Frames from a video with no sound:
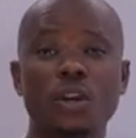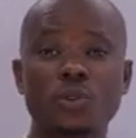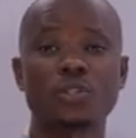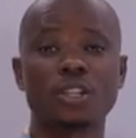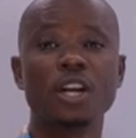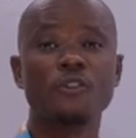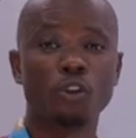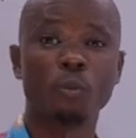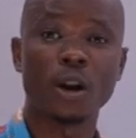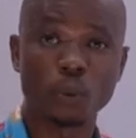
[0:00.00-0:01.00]
lost
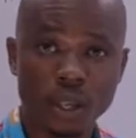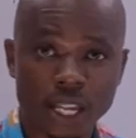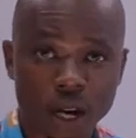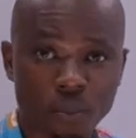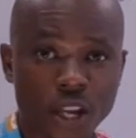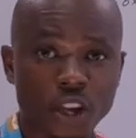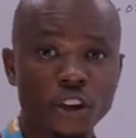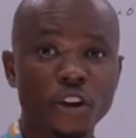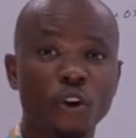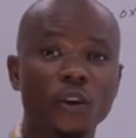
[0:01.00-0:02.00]
from aluminum
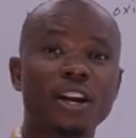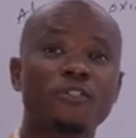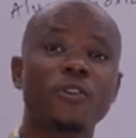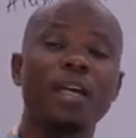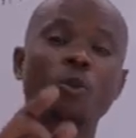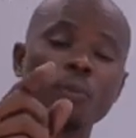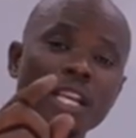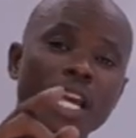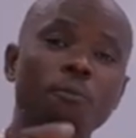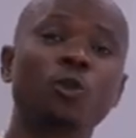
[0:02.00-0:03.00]
in order for the
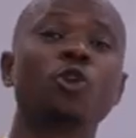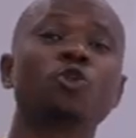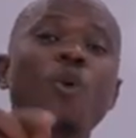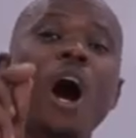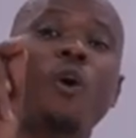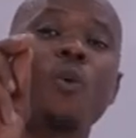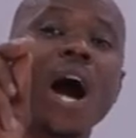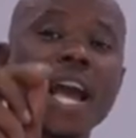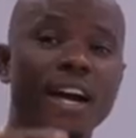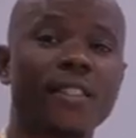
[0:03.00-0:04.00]
aluminum to
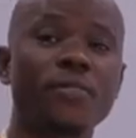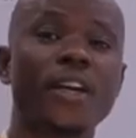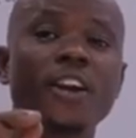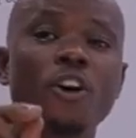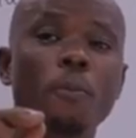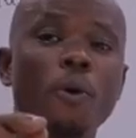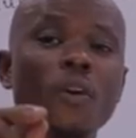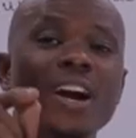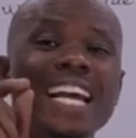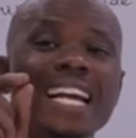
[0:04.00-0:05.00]
acquire the
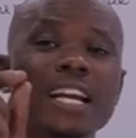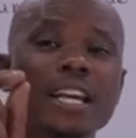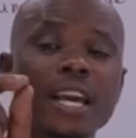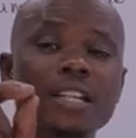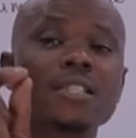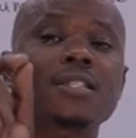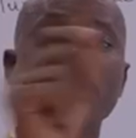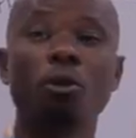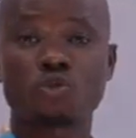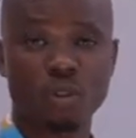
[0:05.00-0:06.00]
noble gas
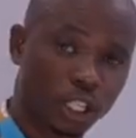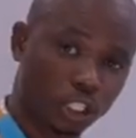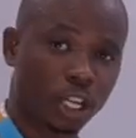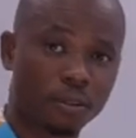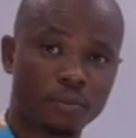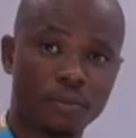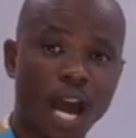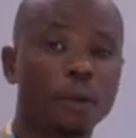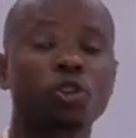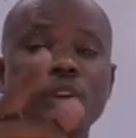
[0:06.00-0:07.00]
stable structure.
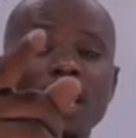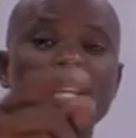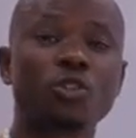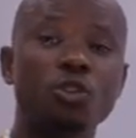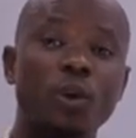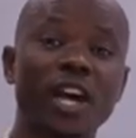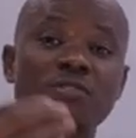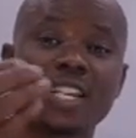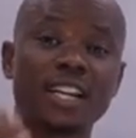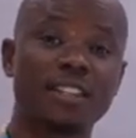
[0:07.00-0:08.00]
I'm sure that you have
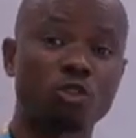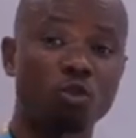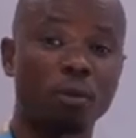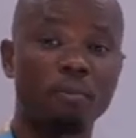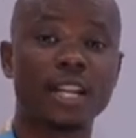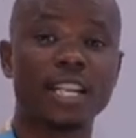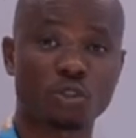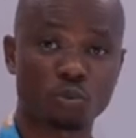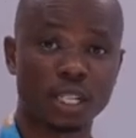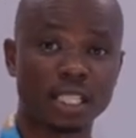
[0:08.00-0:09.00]
studied this one, my dear
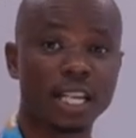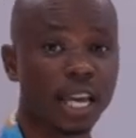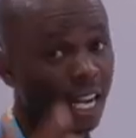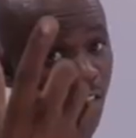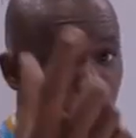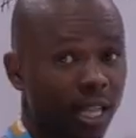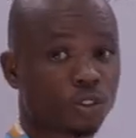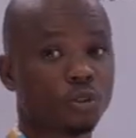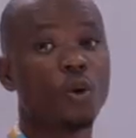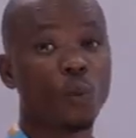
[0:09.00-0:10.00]
student, and I hope
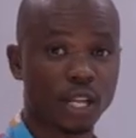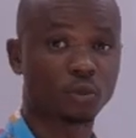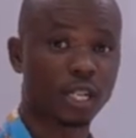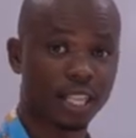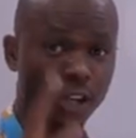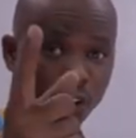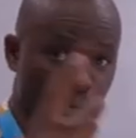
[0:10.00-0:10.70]
that we are together and